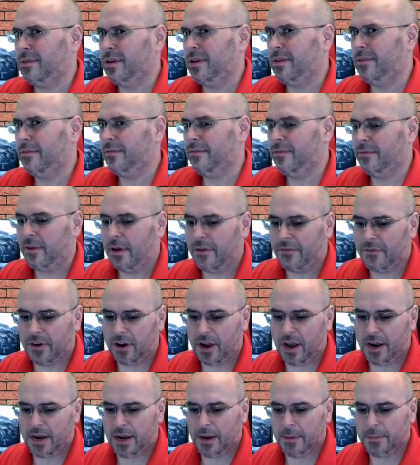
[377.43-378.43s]
I forgot
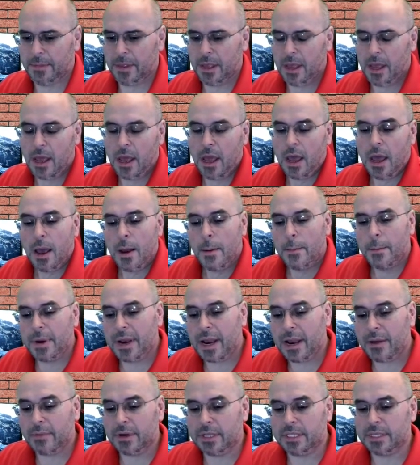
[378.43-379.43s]
now. But
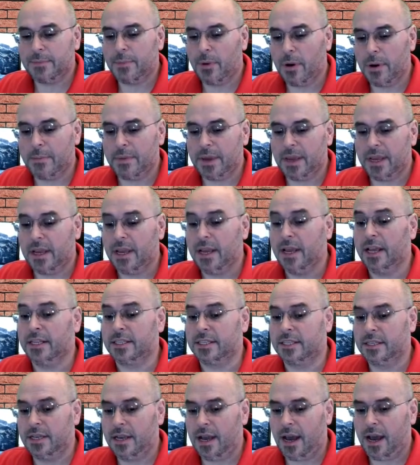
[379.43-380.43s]
anyways, the point being, it's
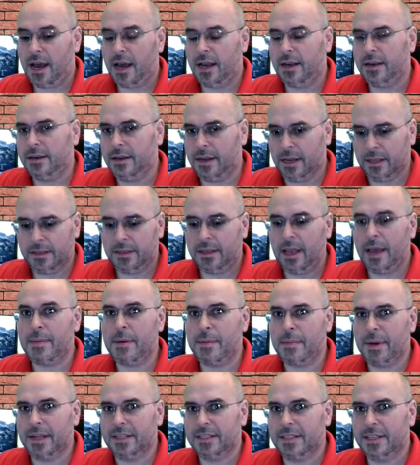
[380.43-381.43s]
not,
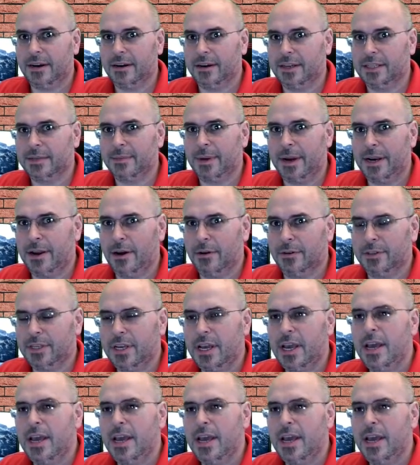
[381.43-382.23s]
tebibytes. There it is in my notes.